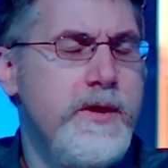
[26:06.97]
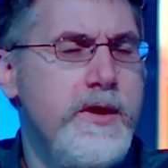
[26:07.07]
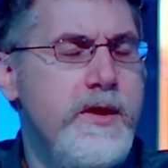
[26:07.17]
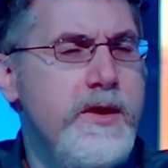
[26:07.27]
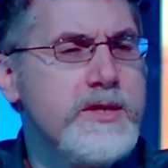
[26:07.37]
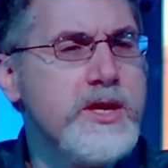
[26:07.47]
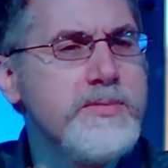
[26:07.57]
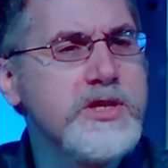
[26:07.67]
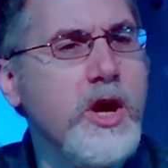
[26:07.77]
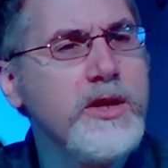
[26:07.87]
Some
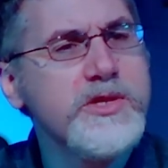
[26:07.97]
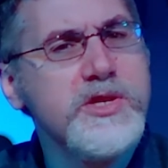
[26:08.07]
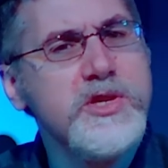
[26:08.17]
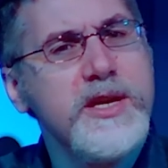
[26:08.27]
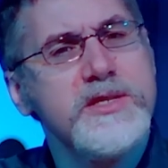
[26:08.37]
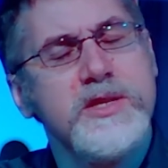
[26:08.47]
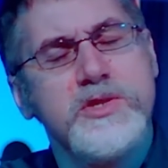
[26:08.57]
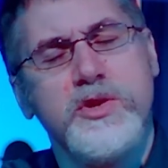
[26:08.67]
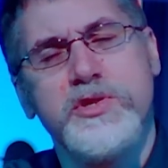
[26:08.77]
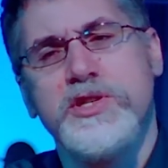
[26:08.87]
scholars suggest that
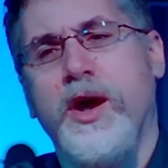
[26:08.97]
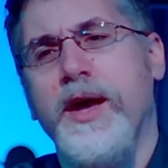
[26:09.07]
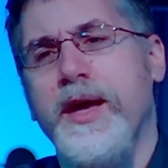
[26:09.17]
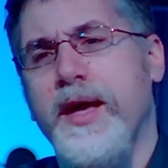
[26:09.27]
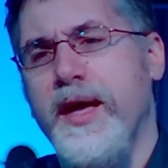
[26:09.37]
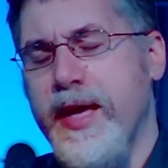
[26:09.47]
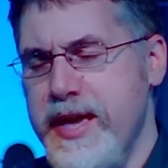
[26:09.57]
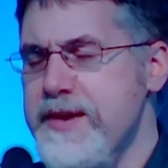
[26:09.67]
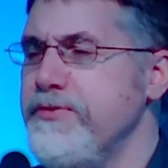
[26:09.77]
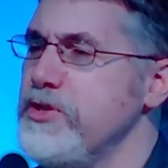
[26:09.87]
Josiah
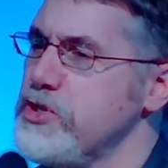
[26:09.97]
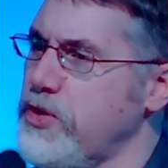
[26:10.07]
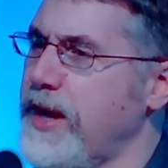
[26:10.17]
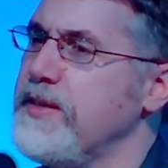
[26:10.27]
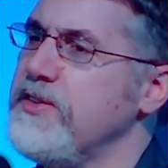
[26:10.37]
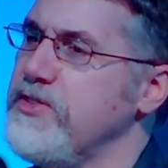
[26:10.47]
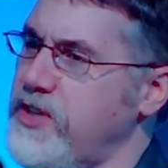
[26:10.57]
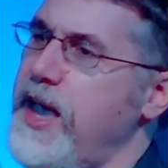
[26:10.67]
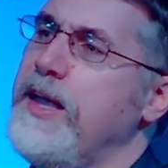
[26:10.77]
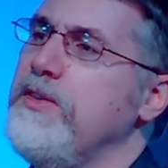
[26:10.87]
even
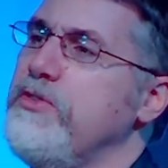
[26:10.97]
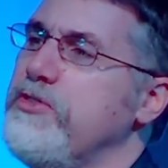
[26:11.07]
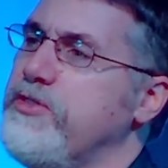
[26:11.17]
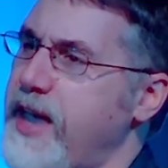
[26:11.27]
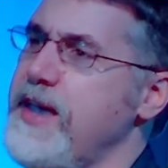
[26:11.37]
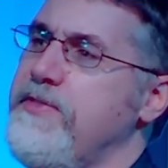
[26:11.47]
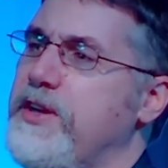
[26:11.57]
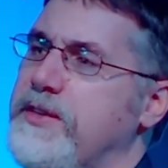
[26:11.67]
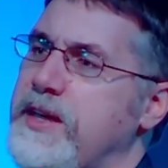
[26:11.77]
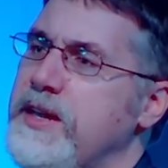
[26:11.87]
transcends David
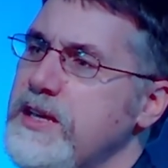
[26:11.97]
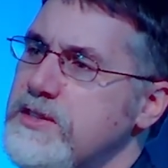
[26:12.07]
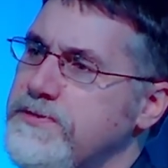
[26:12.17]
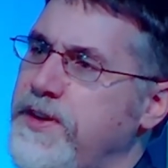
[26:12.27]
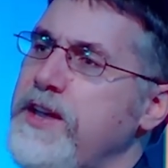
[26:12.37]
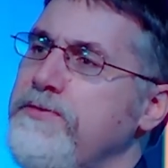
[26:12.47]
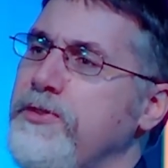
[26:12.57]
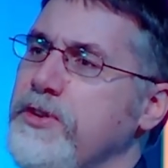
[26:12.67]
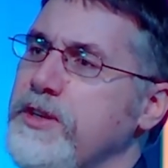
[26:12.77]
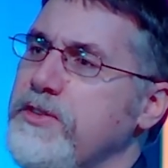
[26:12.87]
in his
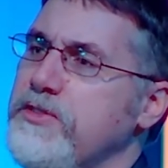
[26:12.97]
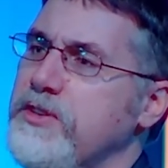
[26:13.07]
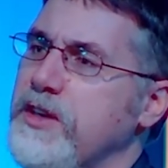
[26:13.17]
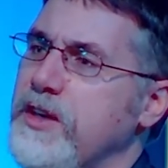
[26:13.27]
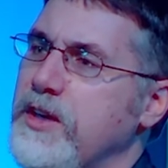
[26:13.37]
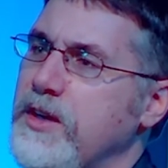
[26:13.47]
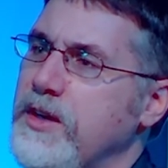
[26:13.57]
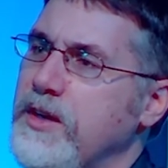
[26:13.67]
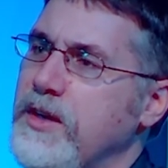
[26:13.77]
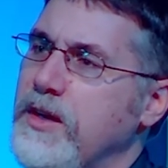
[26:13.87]
faithfulness
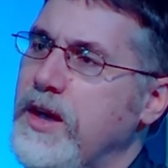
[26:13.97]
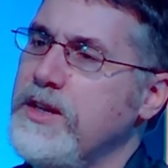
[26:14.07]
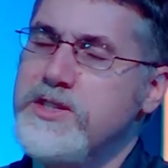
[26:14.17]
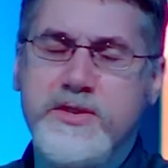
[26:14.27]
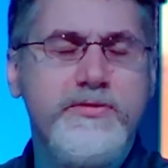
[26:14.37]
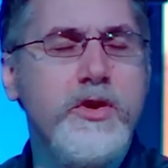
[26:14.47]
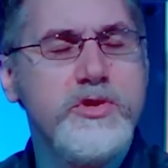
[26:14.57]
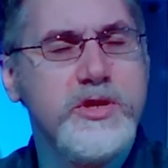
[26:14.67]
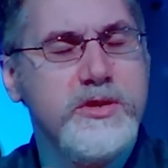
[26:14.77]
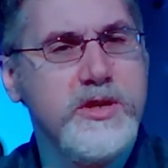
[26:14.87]
and his
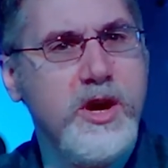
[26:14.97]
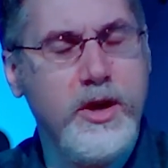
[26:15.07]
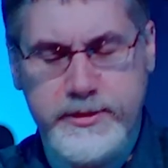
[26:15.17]
devotion to God.